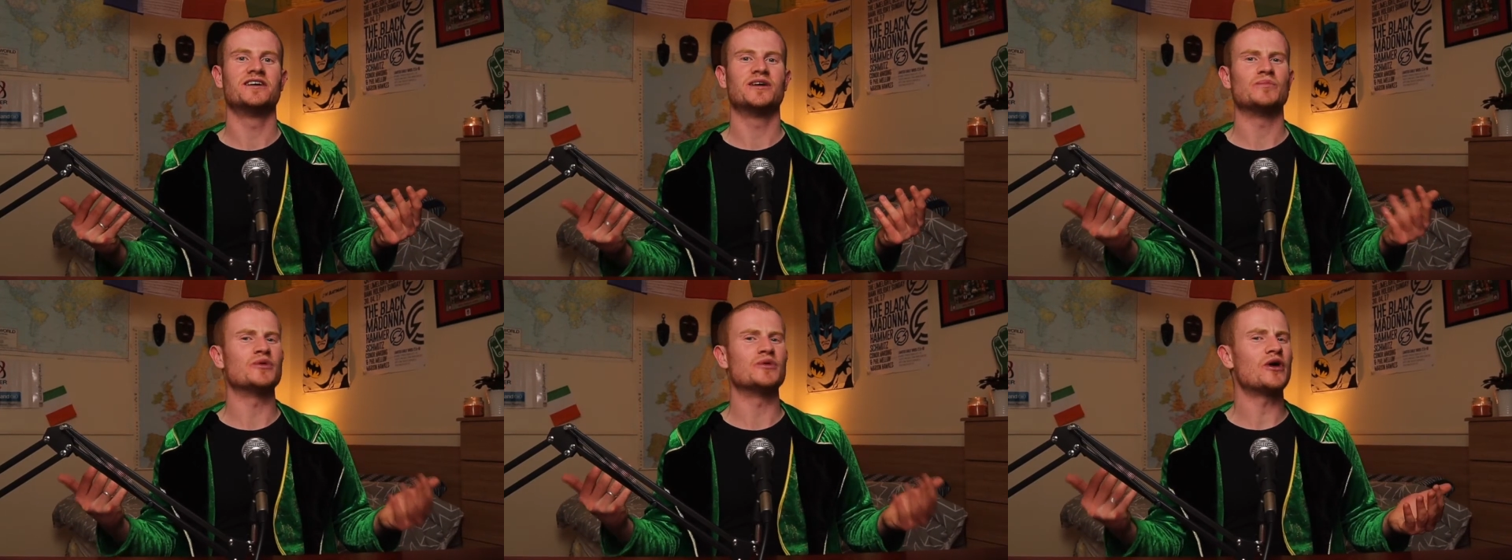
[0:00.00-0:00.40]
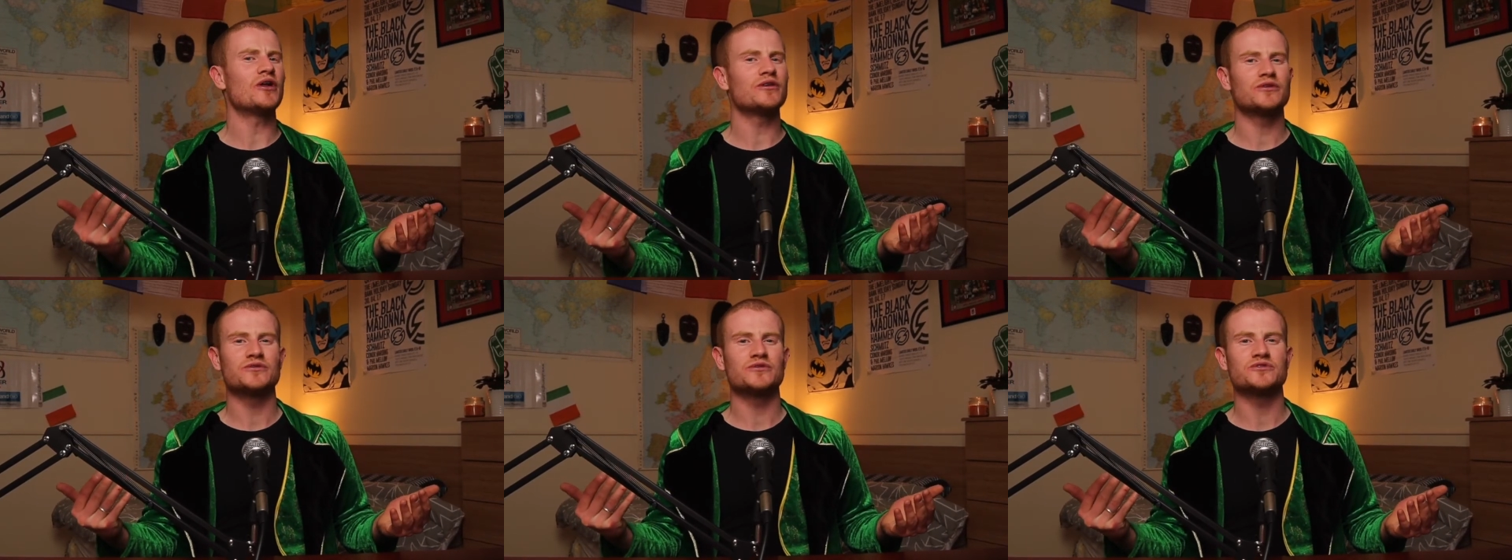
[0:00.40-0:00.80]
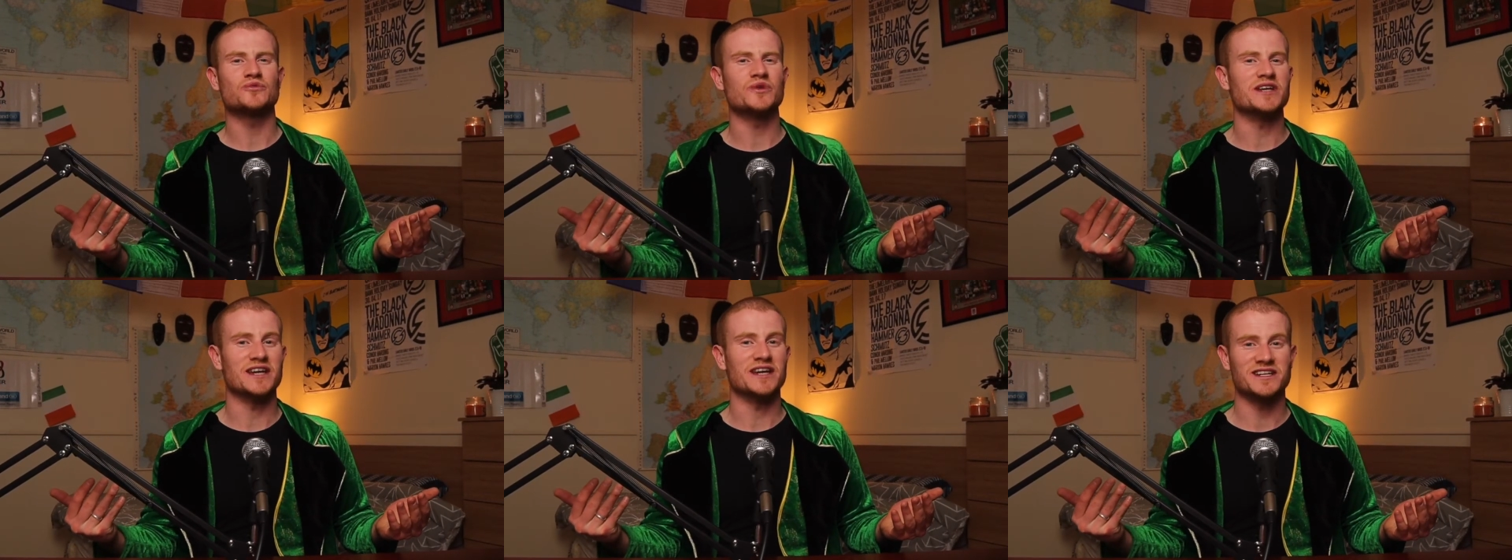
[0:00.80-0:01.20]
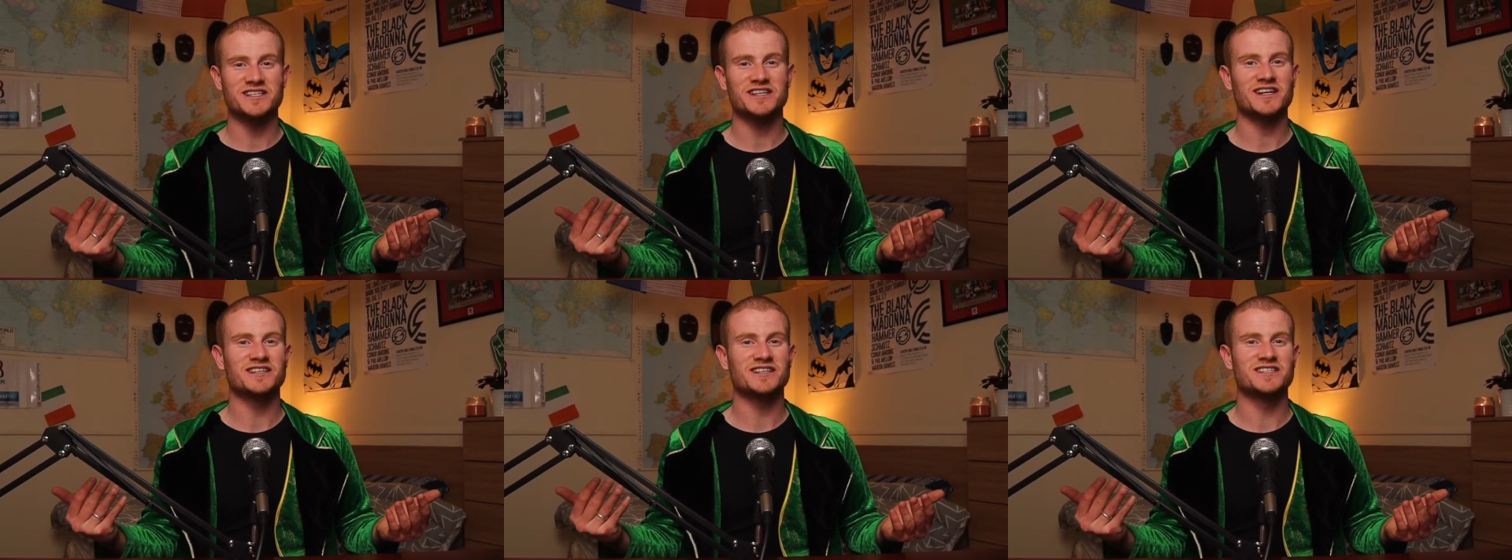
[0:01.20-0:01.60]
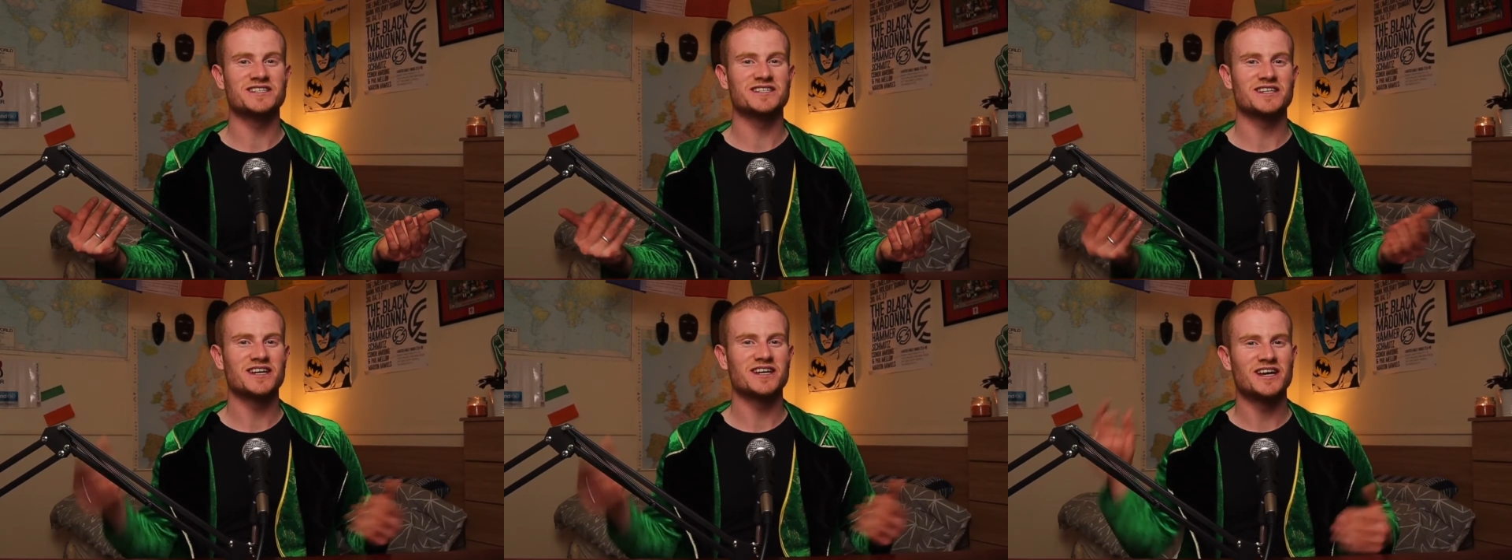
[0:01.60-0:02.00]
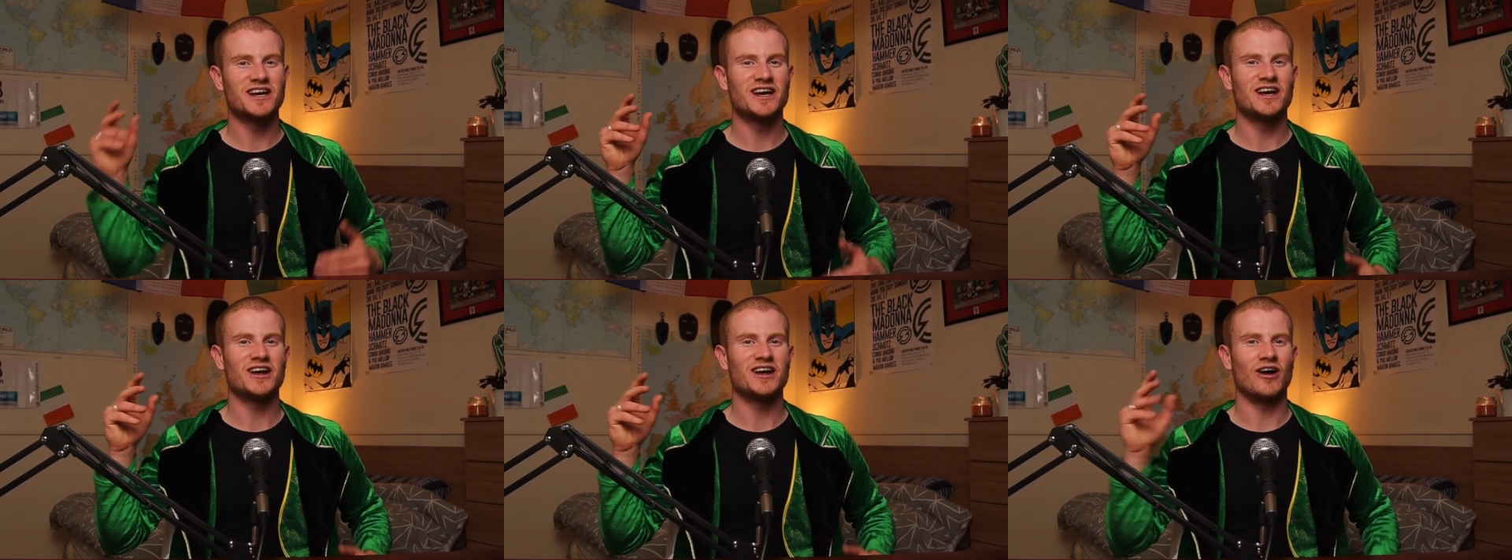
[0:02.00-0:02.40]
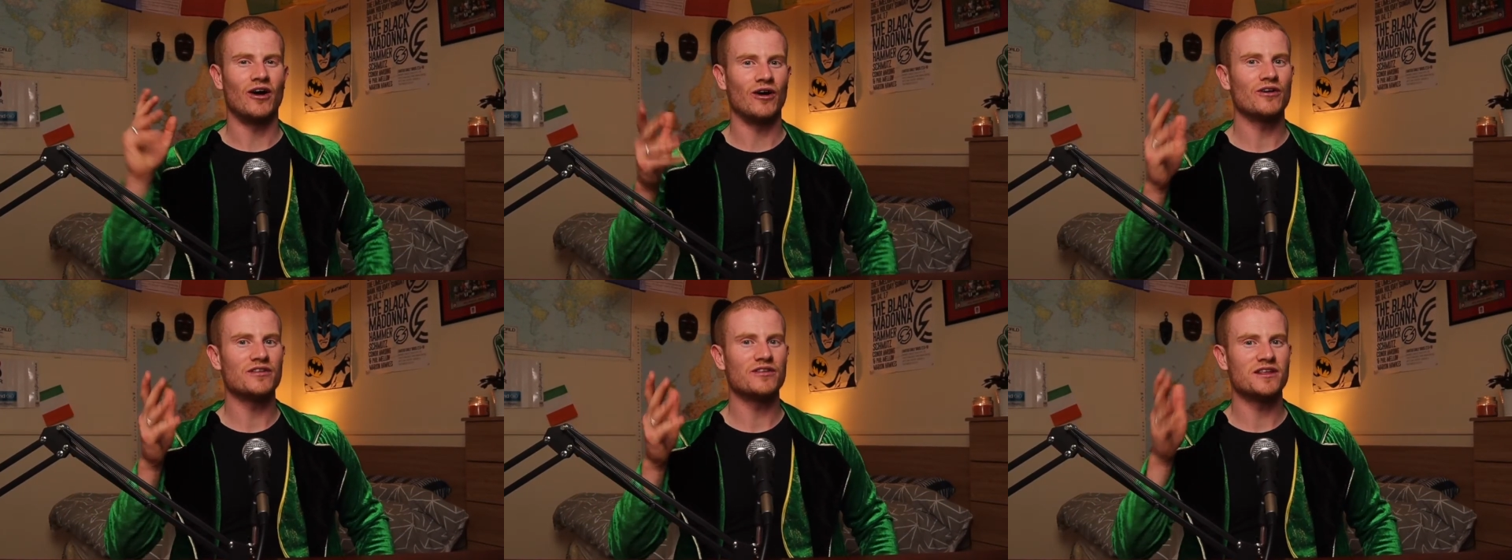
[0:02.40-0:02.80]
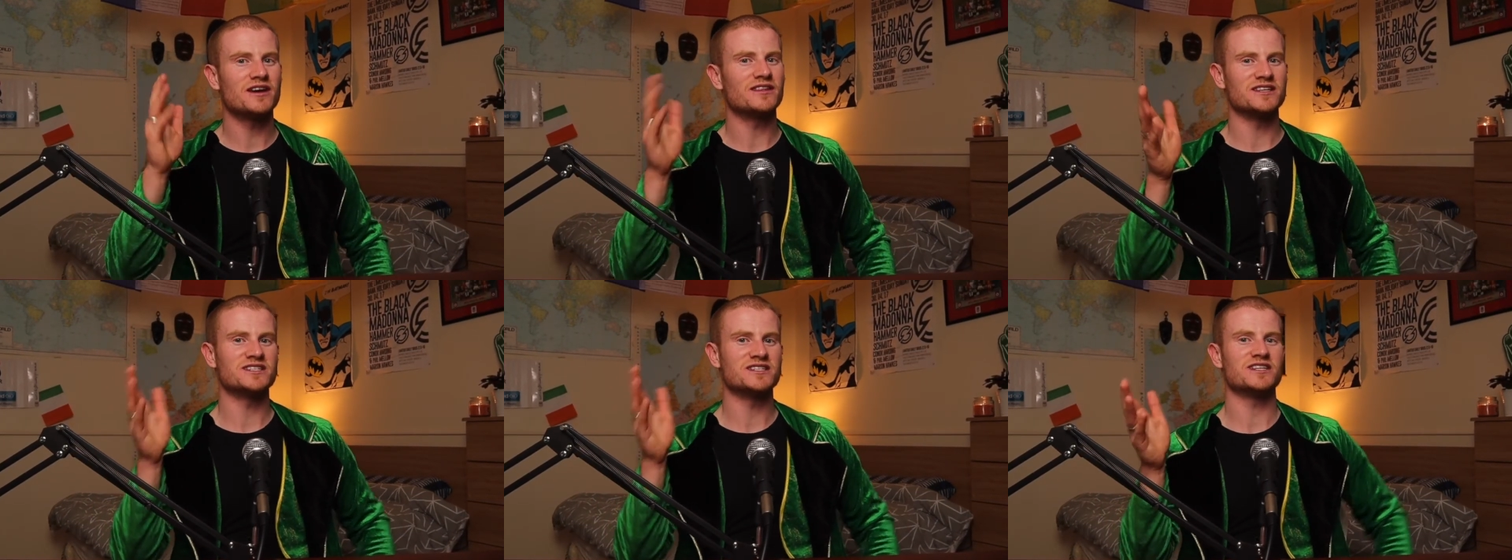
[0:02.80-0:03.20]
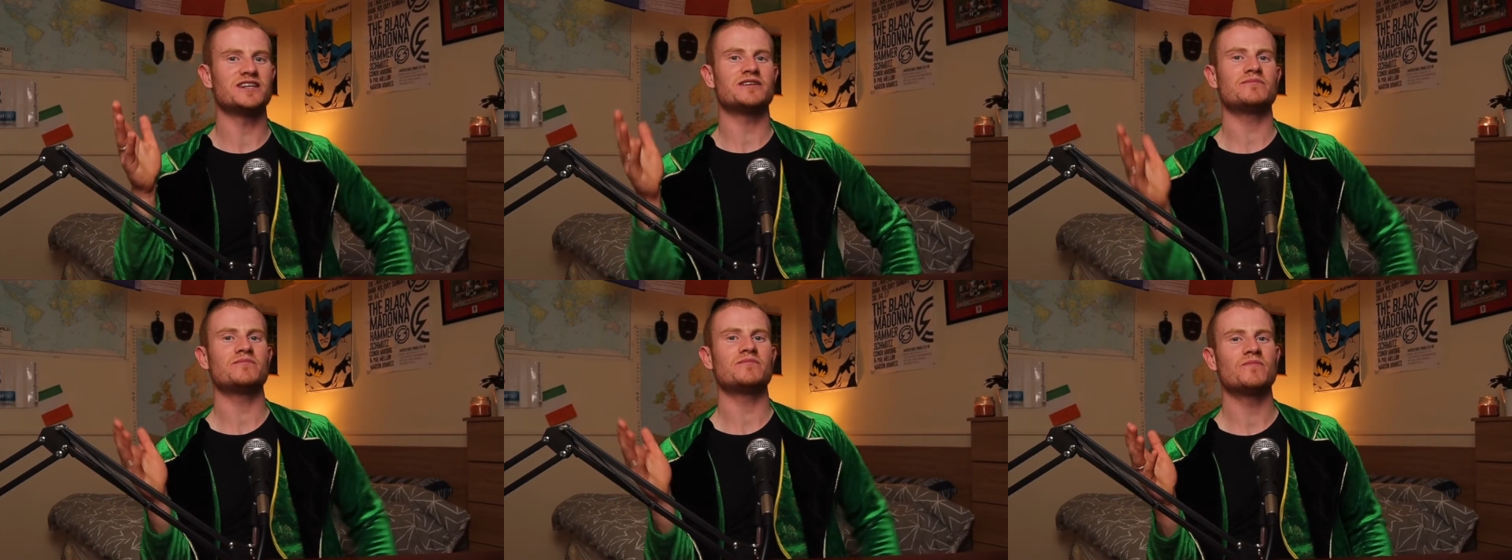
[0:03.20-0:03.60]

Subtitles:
But all of those wee insects, are they the same?